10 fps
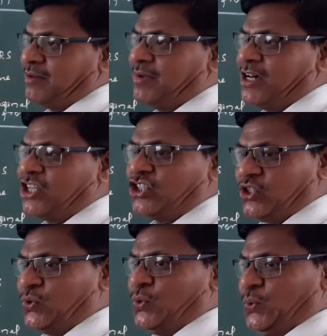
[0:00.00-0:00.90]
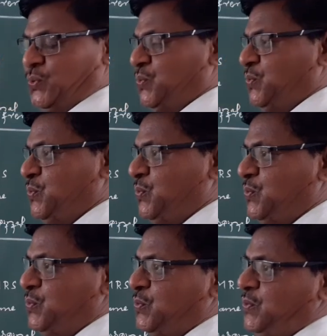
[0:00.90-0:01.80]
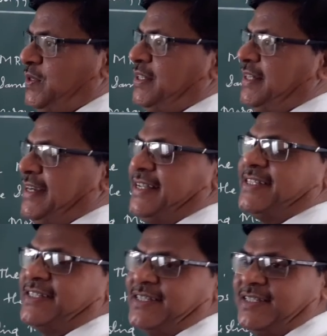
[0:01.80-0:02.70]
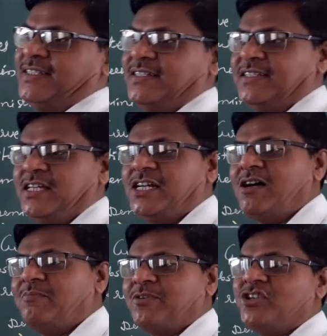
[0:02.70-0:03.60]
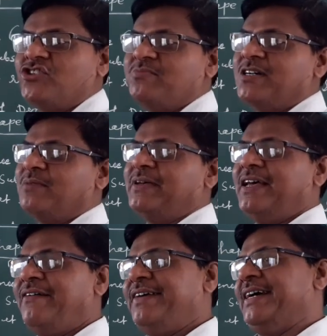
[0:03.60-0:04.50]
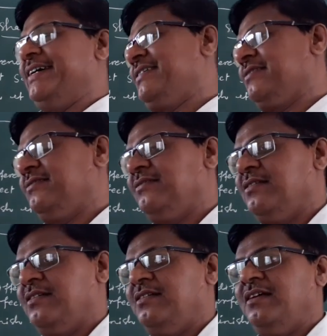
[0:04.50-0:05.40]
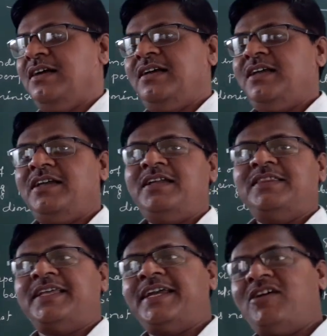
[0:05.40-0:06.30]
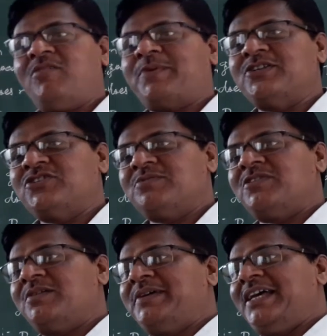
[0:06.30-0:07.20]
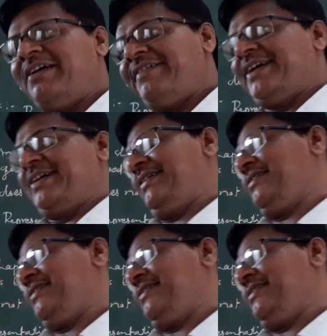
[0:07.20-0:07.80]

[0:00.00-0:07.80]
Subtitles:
number 2, that is theory of consumer behavior. In theory of consumer behavior,